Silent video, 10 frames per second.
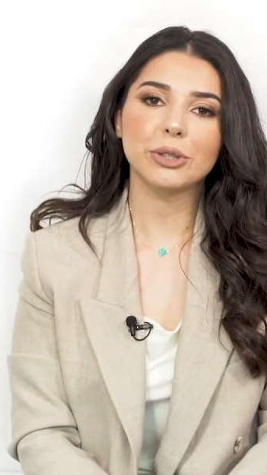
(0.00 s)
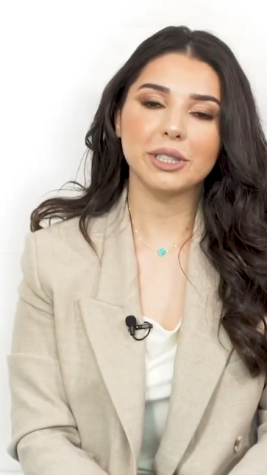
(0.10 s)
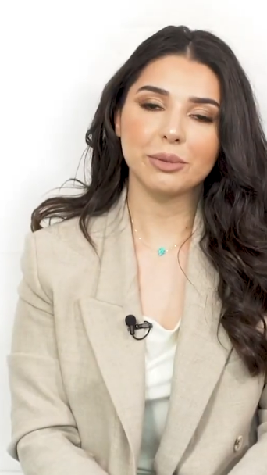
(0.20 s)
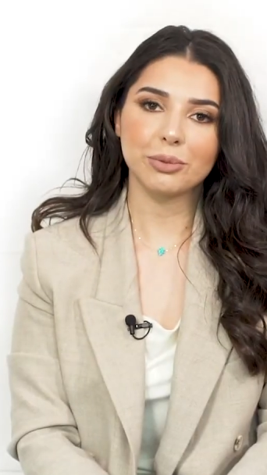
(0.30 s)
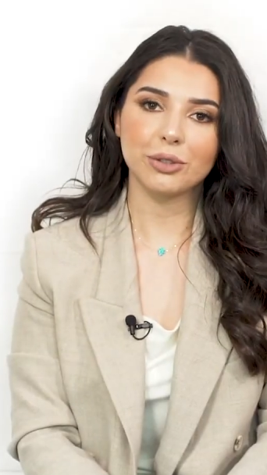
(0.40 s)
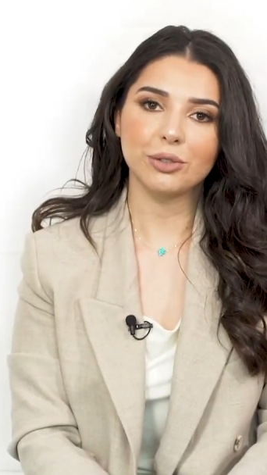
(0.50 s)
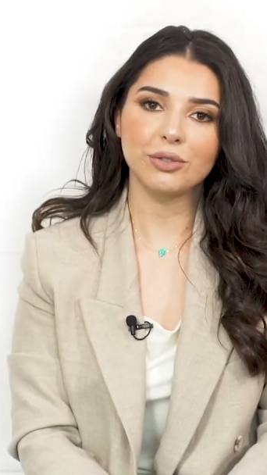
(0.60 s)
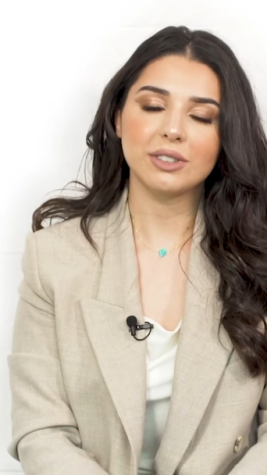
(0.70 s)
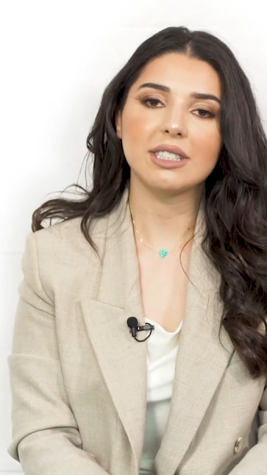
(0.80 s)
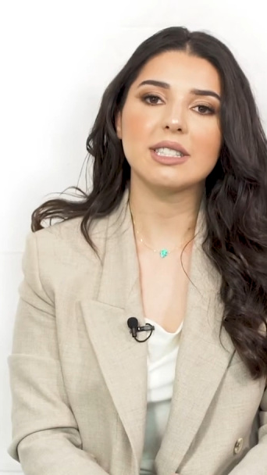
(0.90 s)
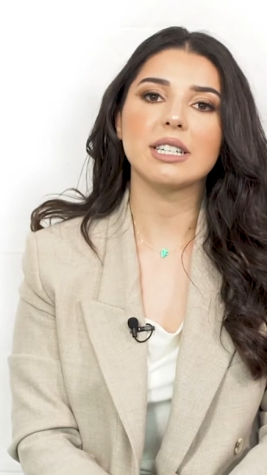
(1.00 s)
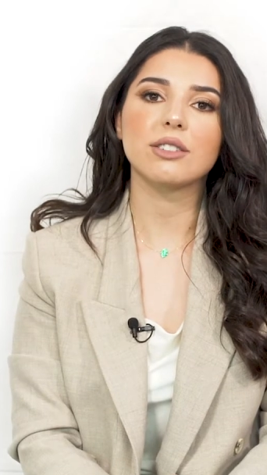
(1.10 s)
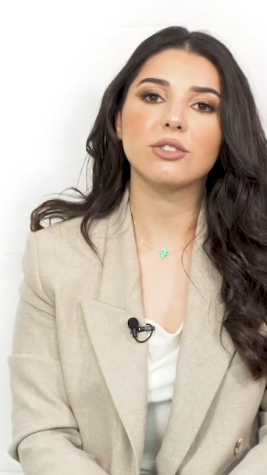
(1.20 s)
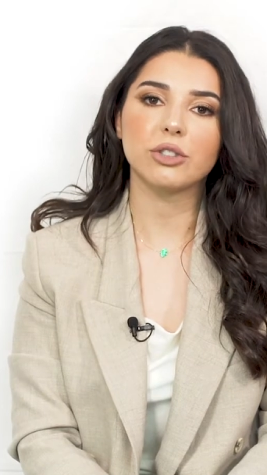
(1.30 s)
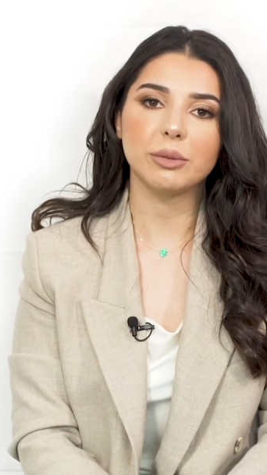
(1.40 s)
pre-approved is
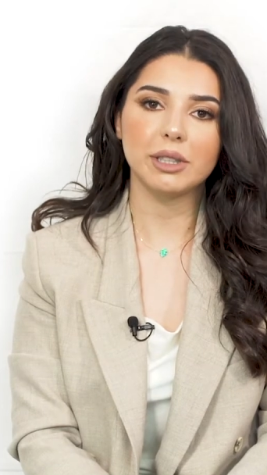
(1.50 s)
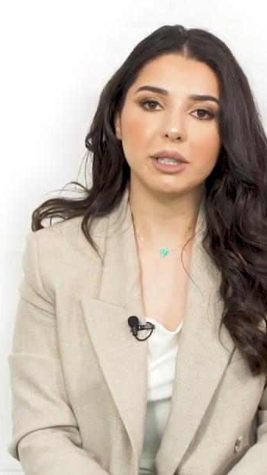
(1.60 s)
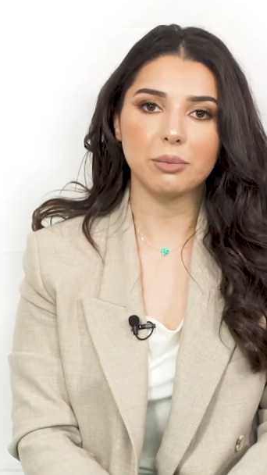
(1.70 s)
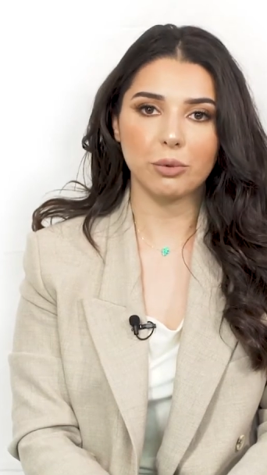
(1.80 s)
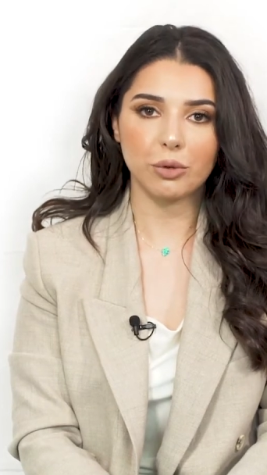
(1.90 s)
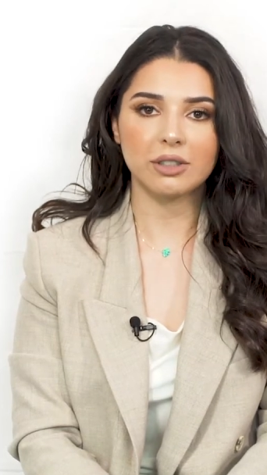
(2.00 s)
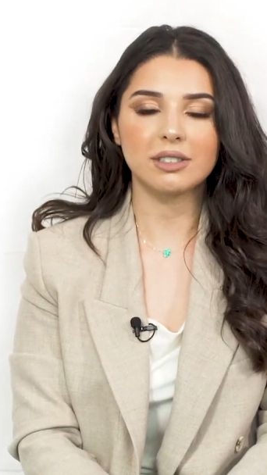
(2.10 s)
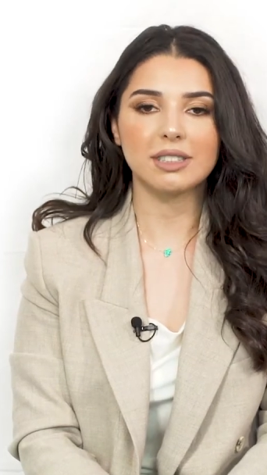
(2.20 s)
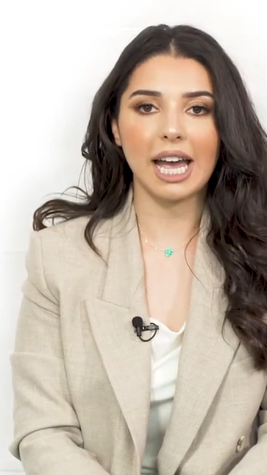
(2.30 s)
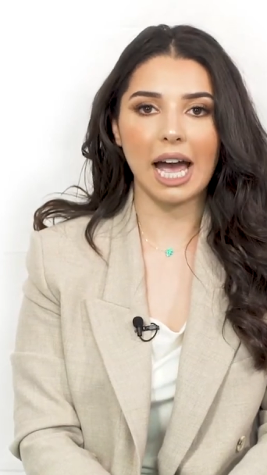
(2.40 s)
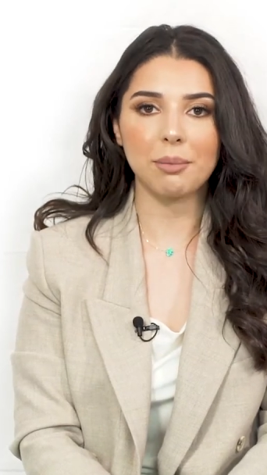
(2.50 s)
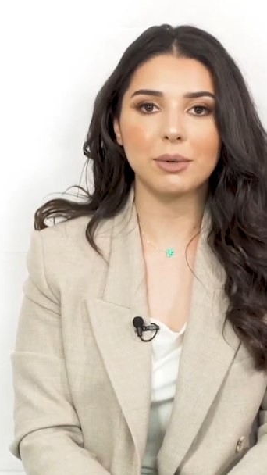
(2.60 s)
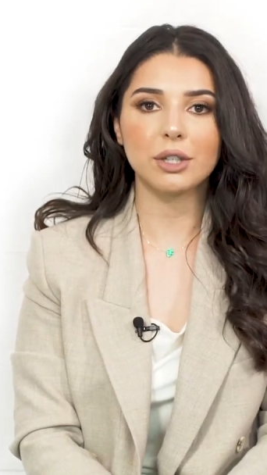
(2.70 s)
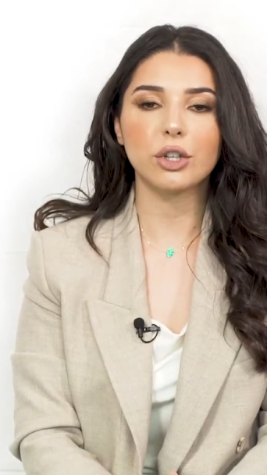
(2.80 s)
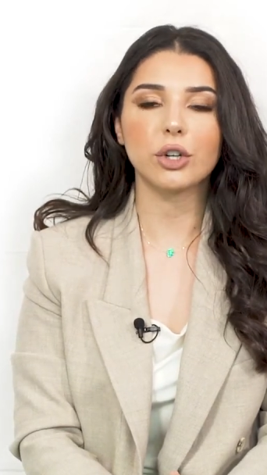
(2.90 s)
extremely important to
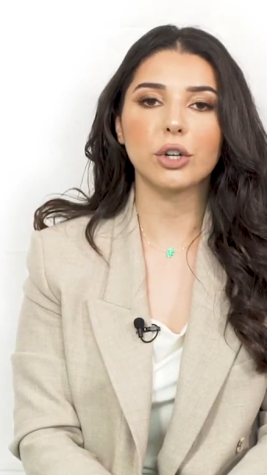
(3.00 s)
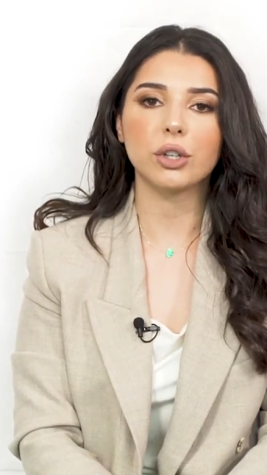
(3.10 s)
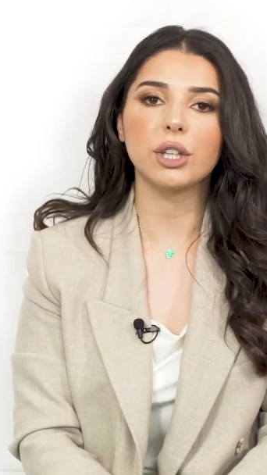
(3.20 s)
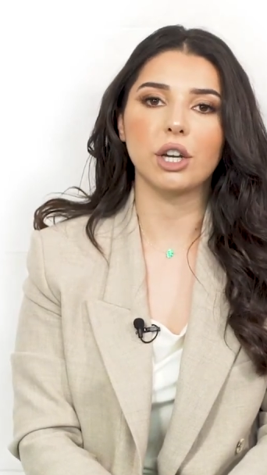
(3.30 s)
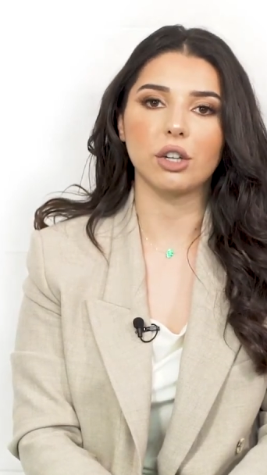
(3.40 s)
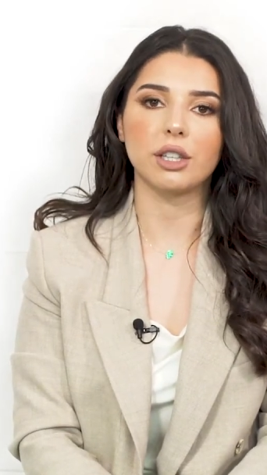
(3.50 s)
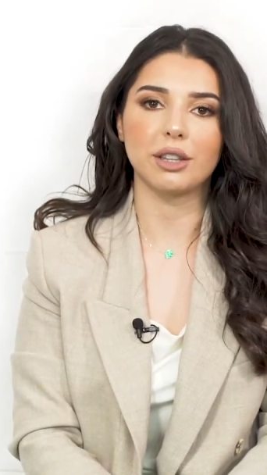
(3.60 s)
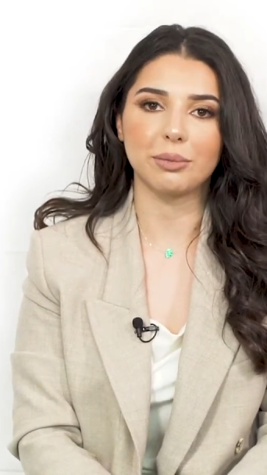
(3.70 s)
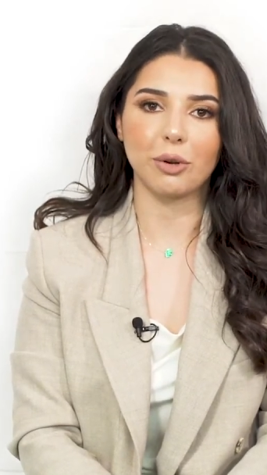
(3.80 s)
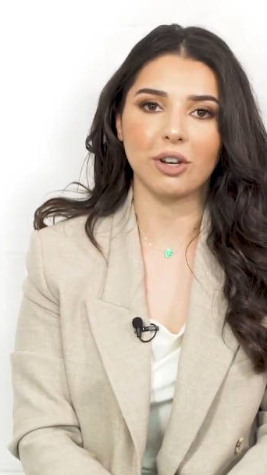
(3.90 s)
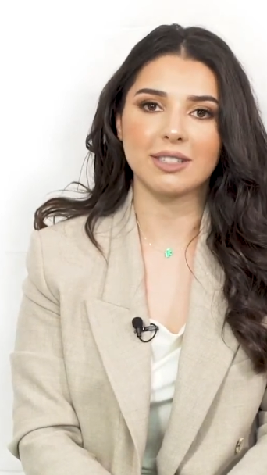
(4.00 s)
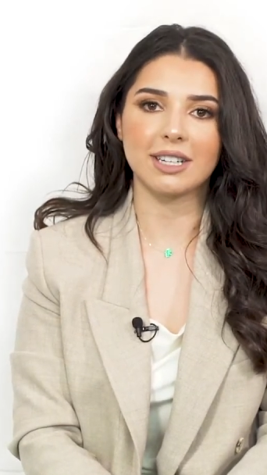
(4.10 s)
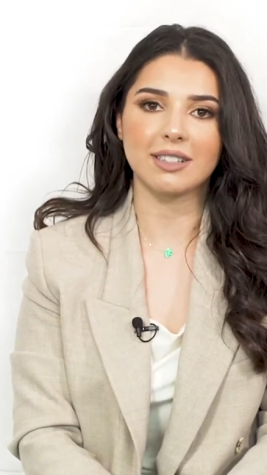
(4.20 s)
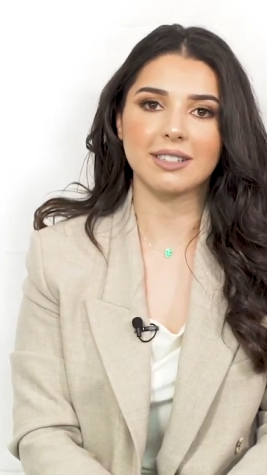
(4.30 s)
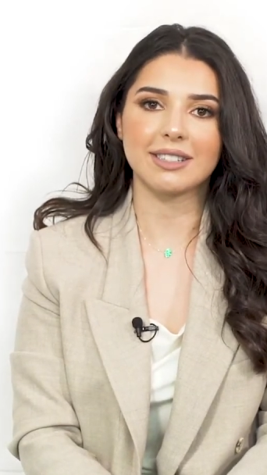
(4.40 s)
happen early on in the
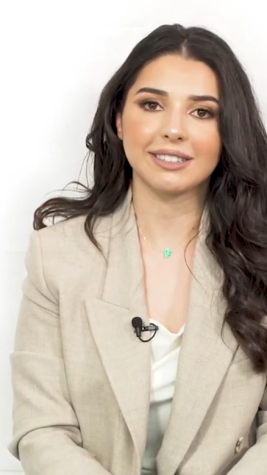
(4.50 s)
process.